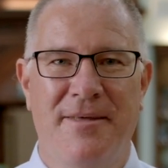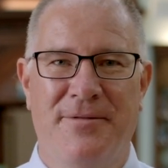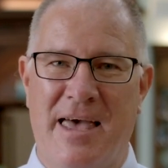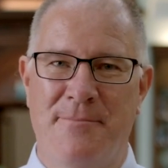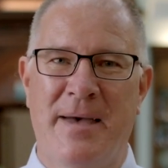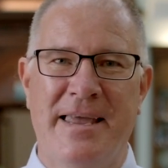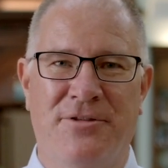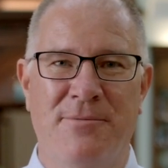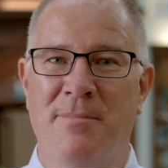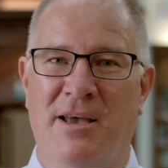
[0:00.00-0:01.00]
That made
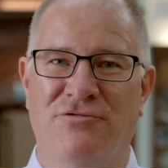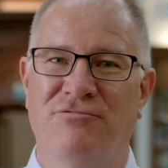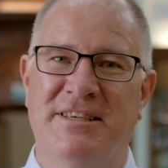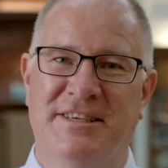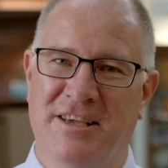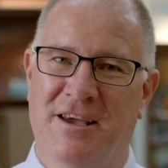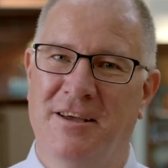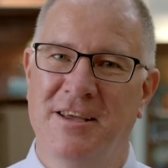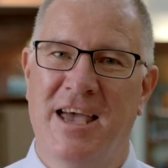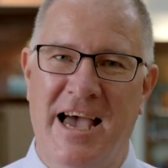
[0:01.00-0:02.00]
them much riskier
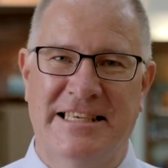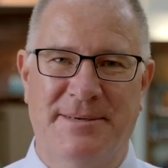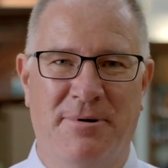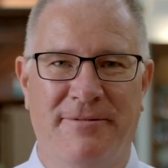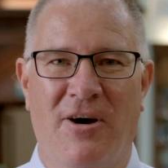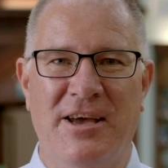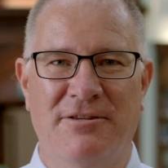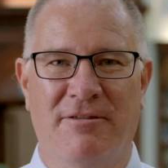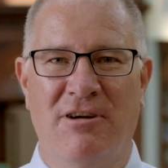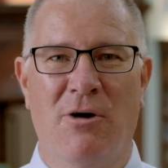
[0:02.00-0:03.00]
as a
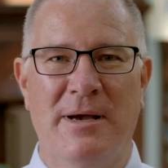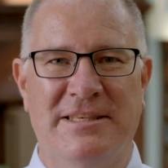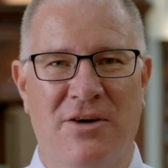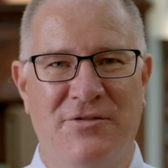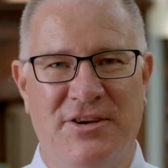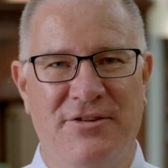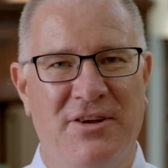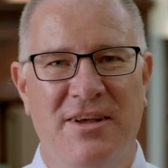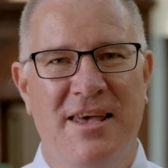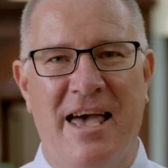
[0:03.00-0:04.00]
provider of railway services.
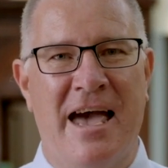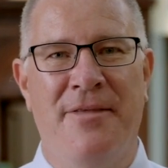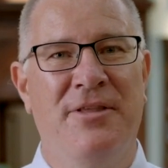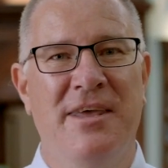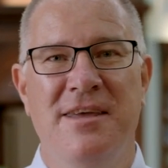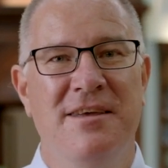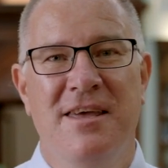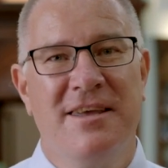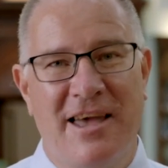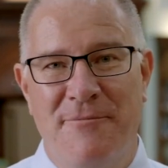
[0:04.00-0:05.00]
And the
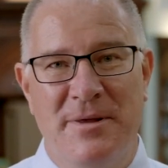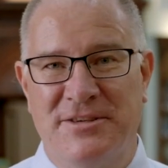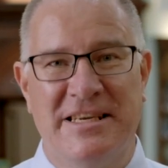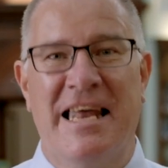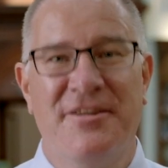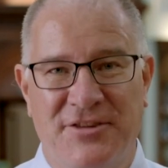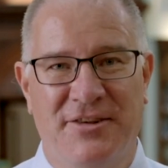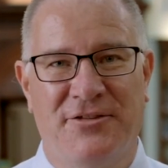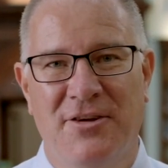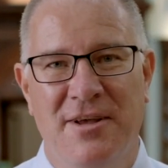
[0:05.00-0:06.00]
government's
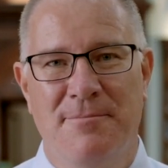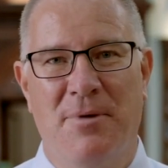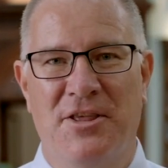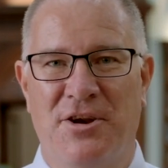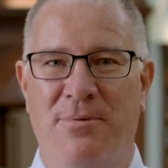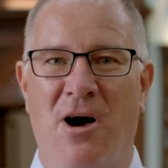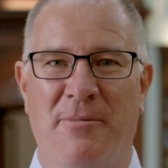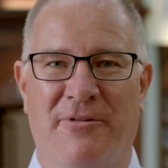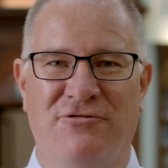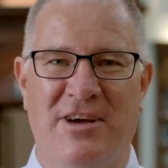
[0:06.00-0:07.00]
analysis by the
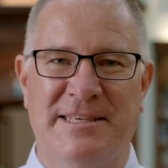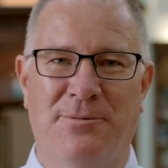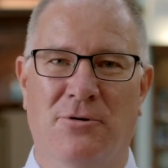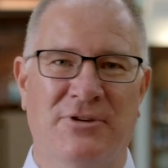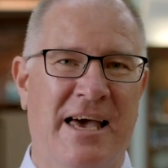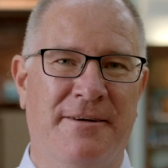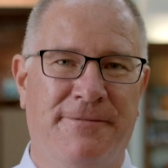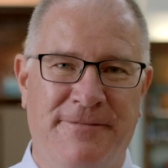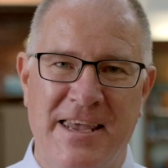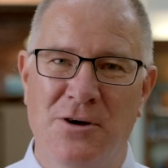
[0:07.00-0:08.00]
Department for Transport had
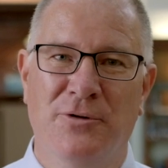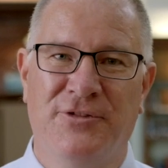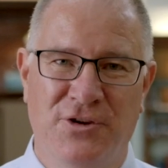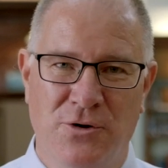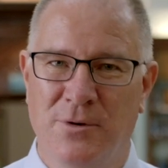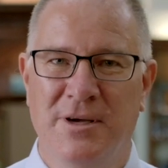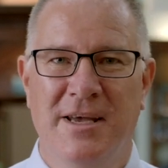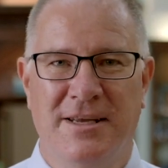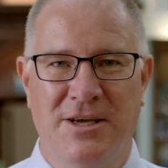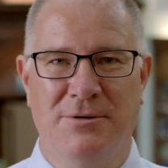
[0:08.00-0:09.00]
failed to
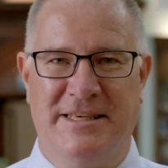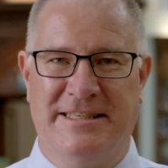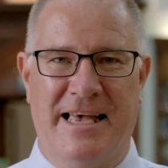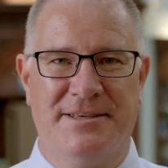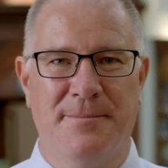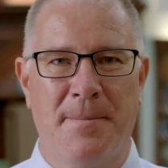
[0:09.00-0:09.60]
notice that.